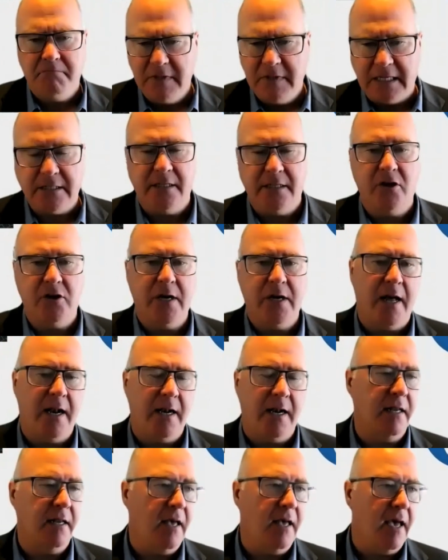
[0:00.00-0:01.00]
let's look at
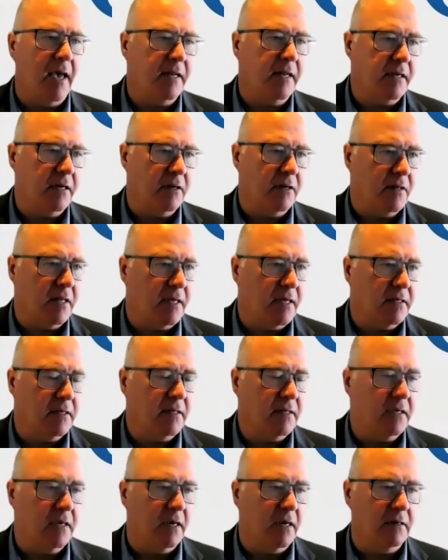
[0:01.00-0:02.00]
it again near the end
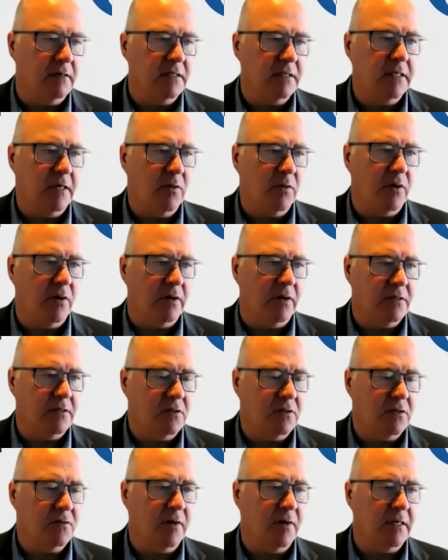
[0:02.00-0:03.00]
of the year and see where
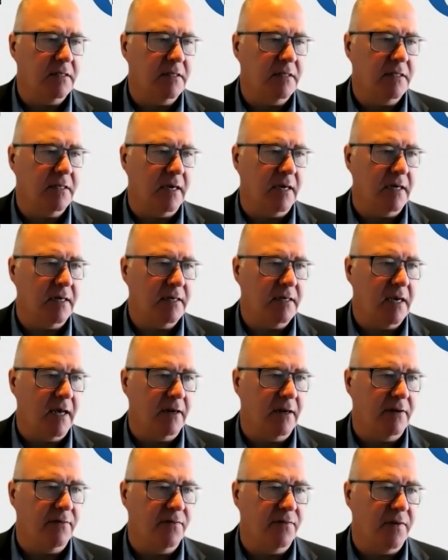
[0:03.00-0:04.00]
interest rates uh,
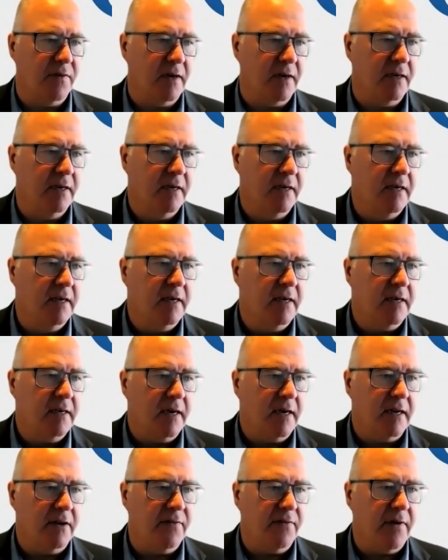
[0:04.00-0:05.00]
kind of uh,
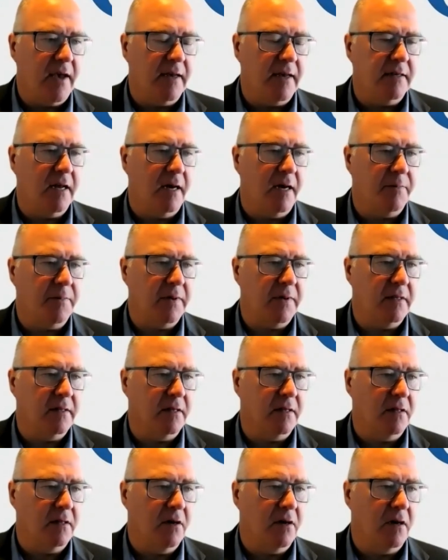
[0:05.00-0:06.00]
kind of end up in
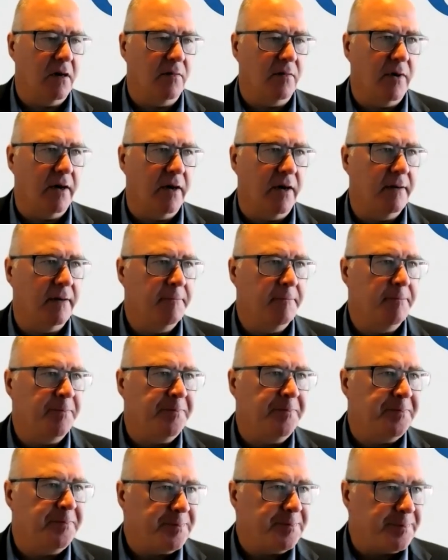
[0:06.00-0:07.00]
the long run.
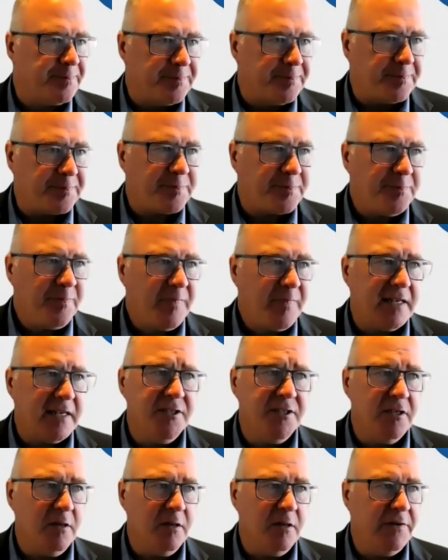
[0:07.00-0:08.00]

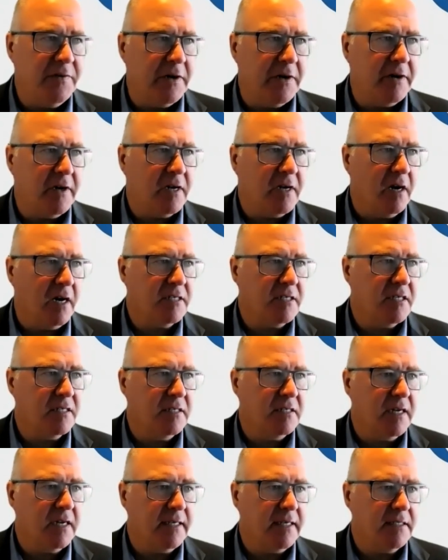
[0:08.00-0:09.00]
Still be very cautious
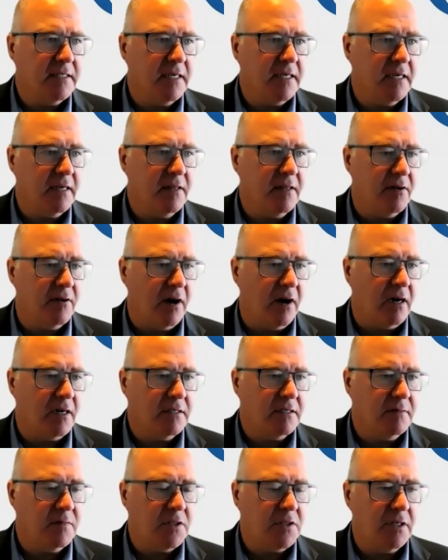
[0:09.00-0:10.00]
in IT. There are
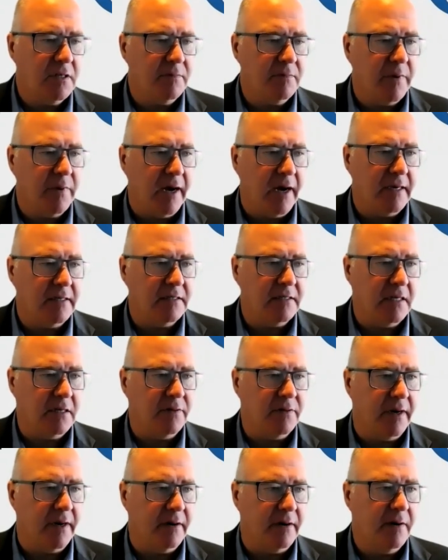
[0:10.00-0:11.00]
some cheap buys
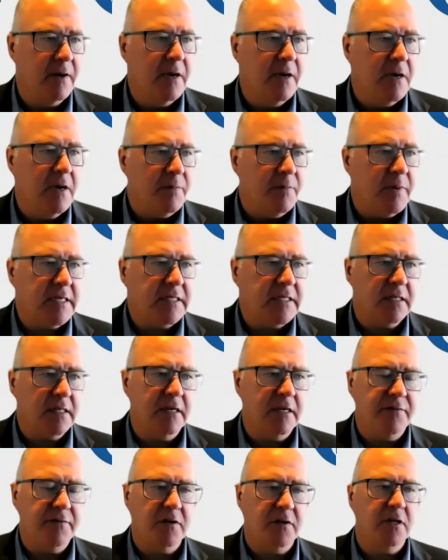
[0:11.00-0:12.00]
out there.
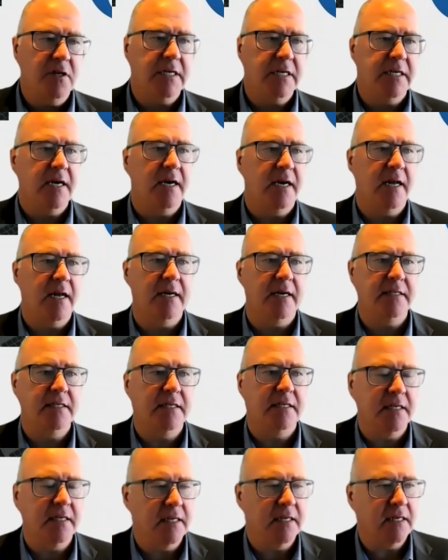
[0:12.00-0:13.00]
Basically, if you're looking at
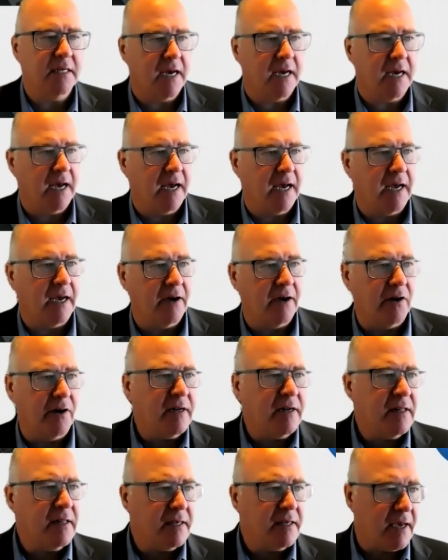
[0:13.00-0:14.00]
IT uh,
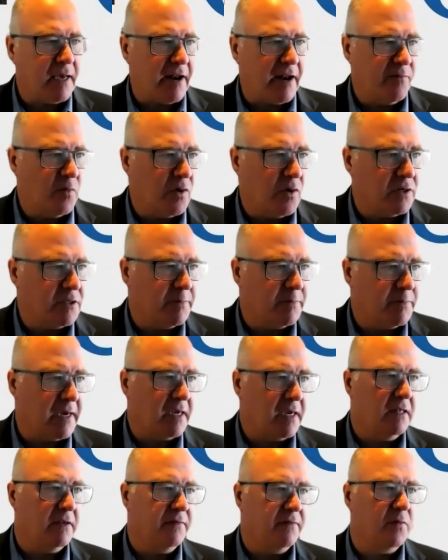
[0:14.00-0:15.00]
or anything kind of more
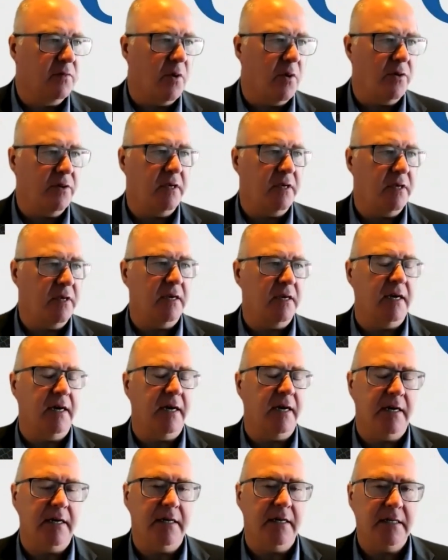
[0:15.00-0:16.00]
speculative, growthy
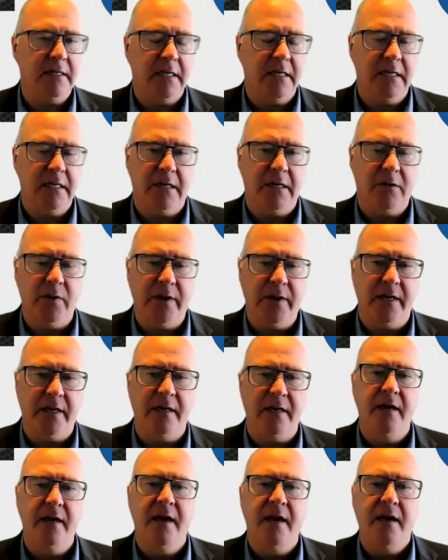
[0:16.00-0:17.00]
uh,
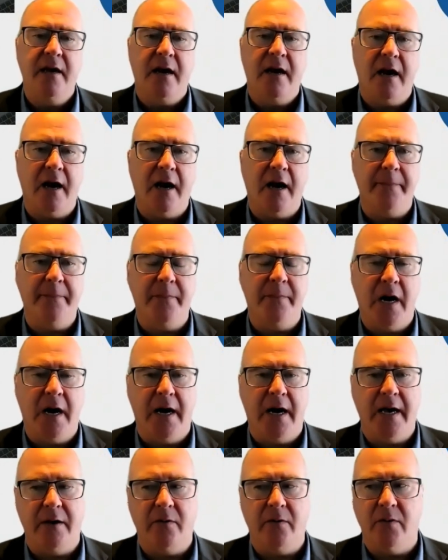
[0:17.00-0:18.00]
arena, uh,
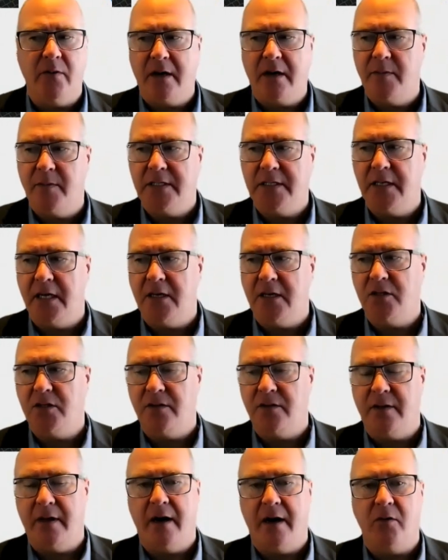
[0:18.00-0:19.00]
my
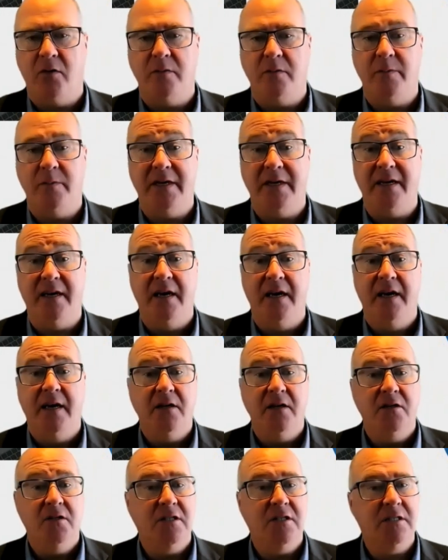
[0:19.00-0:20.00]
recommendation there would be
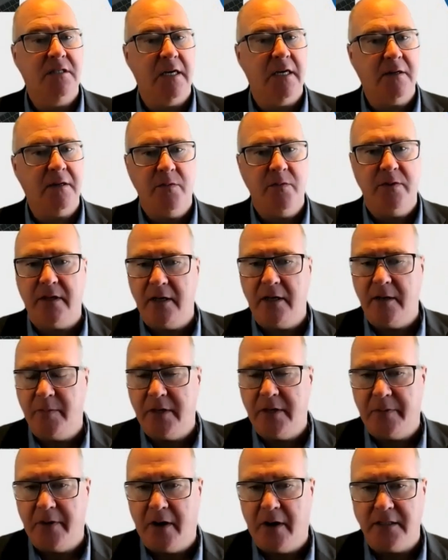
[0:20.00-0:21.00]
stick with EBITDA